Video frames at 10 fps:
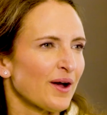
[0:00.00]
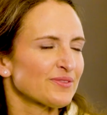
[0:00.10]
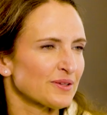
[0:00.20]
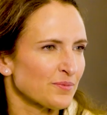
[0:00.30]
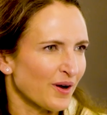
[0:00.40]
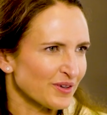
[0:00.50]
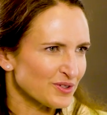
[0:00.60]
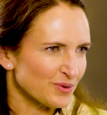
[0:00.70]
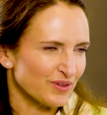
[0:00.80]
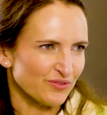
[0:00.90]
out and
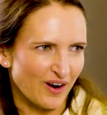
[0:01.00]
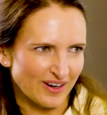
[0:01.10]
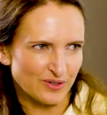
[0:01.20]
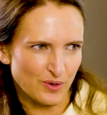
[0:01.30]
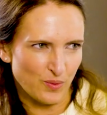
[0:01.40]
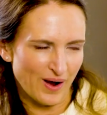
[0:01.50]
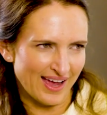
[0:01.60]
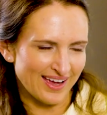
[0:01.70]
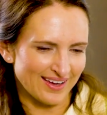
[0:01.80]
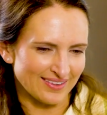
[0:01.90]
monitor and find your
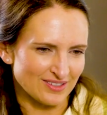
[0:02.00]
way in